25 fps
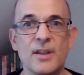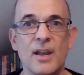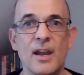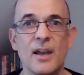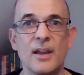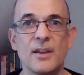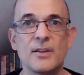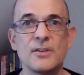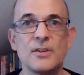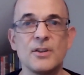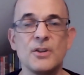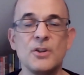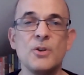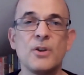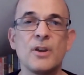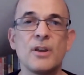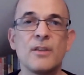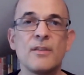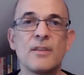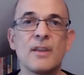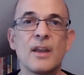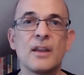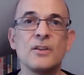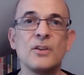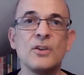that, you
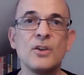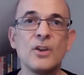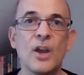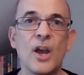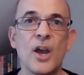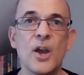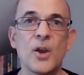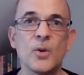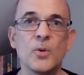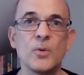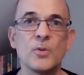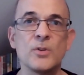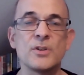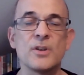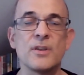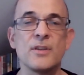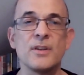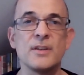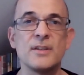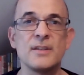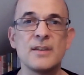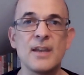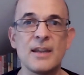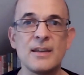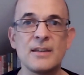can then go to
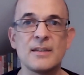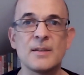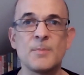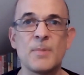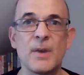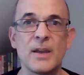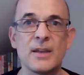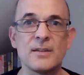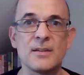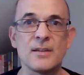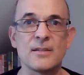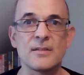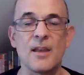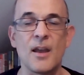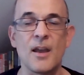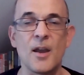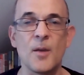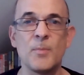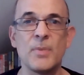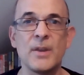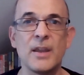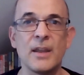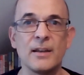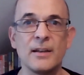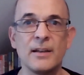the databases that
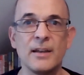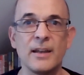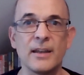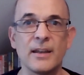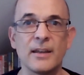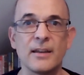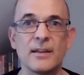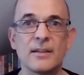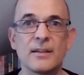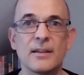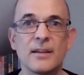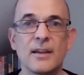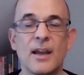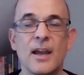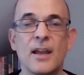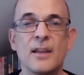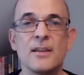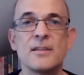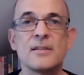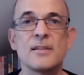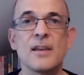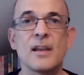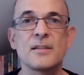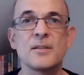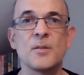are being linked
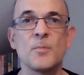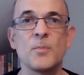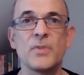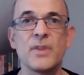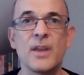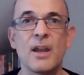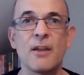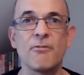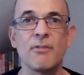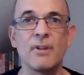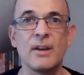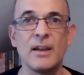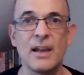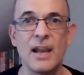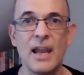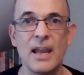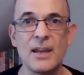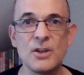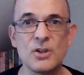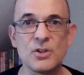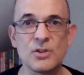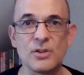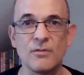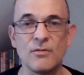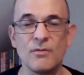and set up their
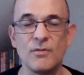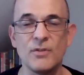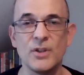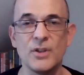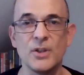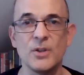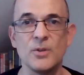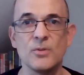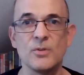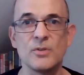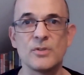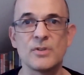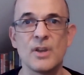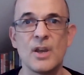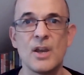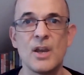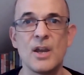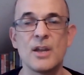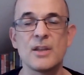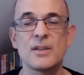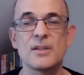relation views